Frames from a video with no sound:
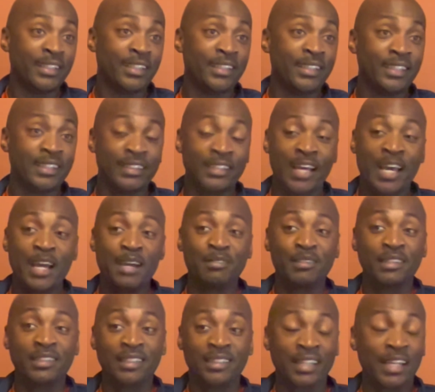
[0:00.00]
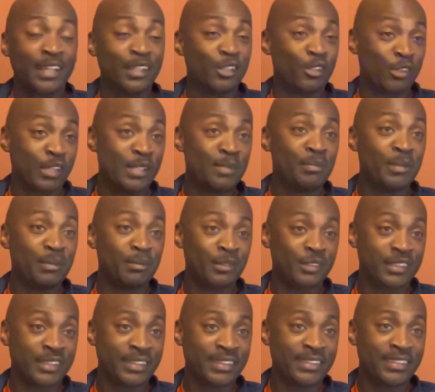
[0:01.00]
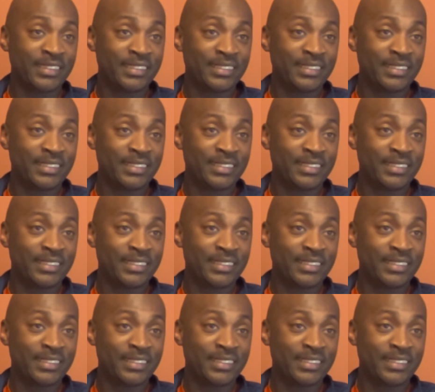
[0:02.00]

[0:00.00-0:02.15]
and I have a lot of great memories.